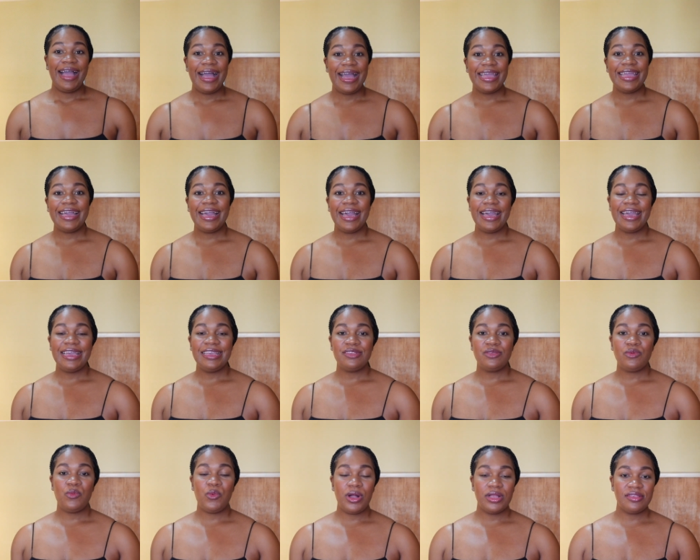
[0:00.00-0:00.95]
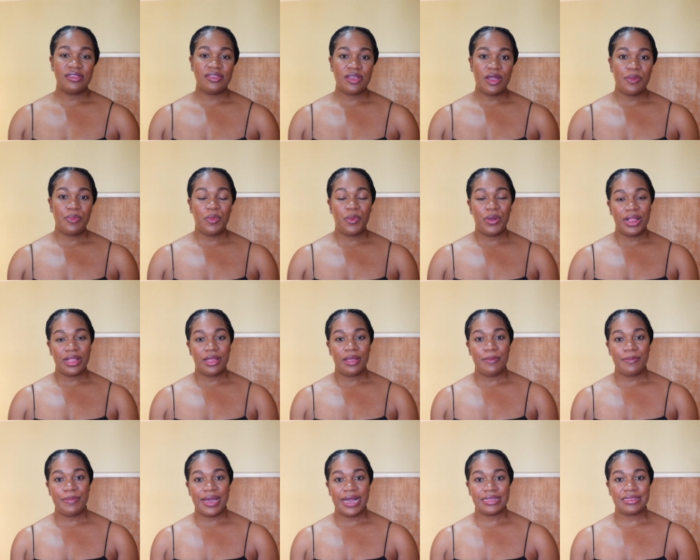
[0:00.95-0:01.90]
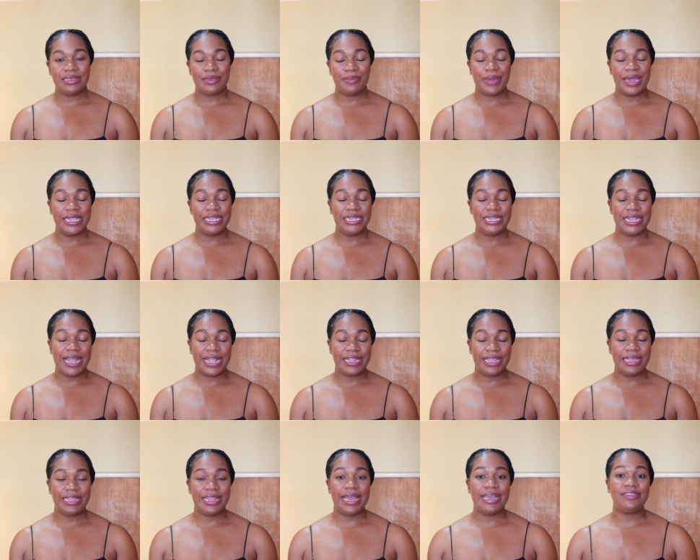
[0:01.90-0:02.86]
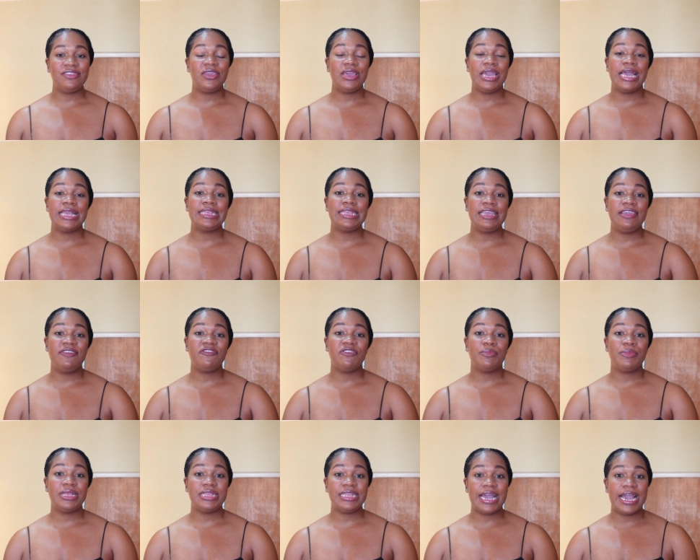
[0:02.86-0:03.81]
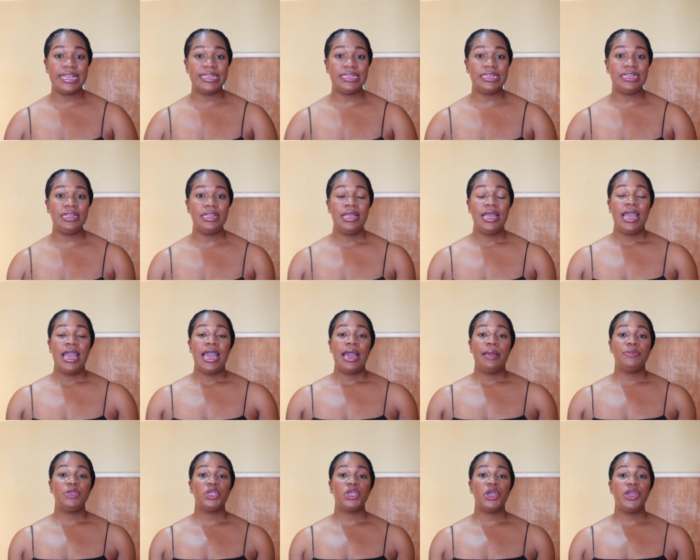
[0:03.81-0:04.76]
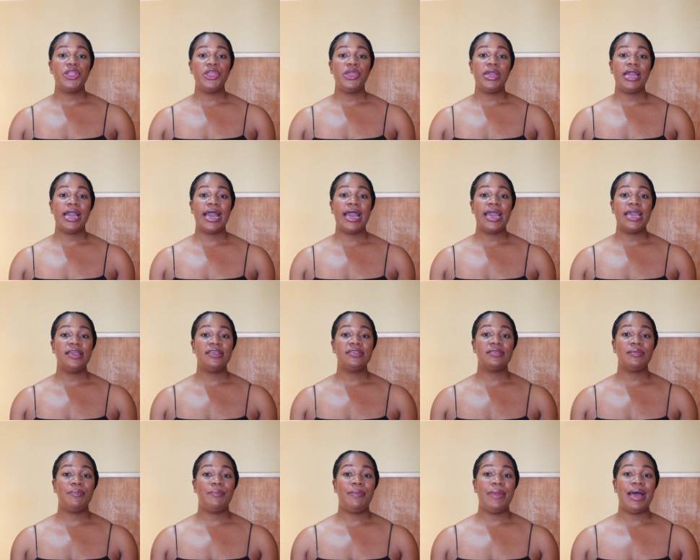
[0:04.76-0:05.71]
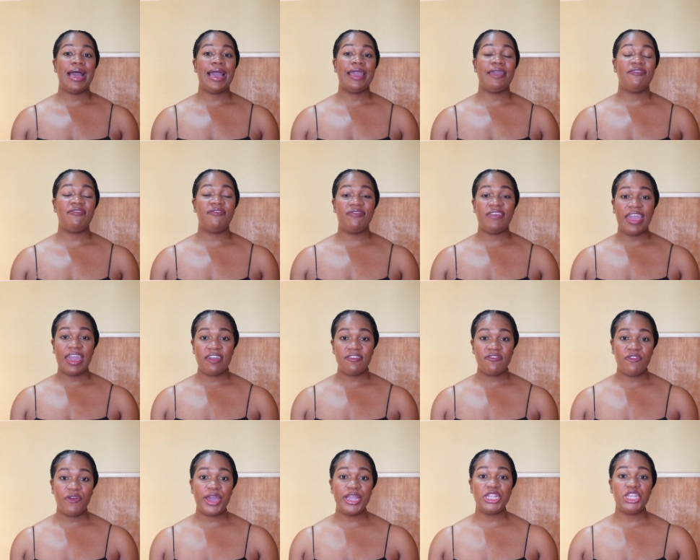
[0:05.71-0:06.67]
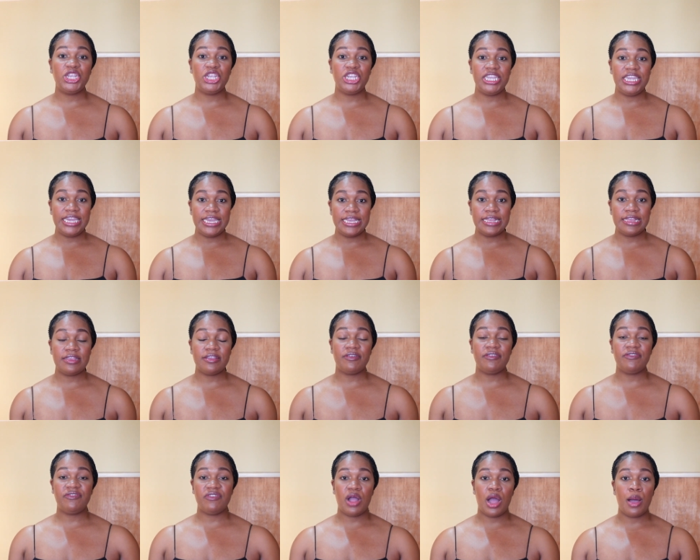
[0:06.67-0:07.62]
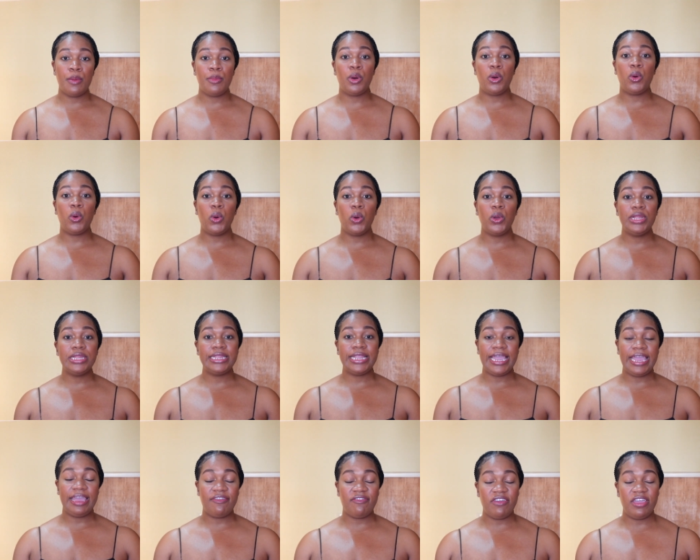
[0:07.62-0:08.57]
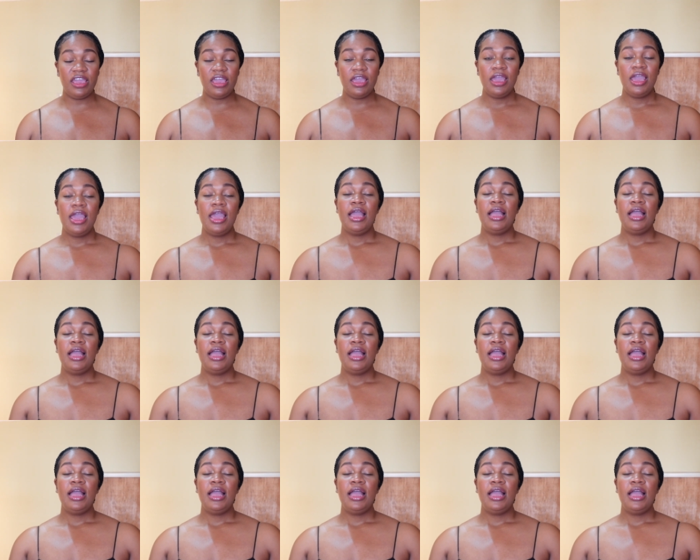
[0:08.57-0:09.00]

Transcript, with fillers: hi guys what's up welcome back to my channel as you can see from the title i'm showing you guys my favorite jeans from old navy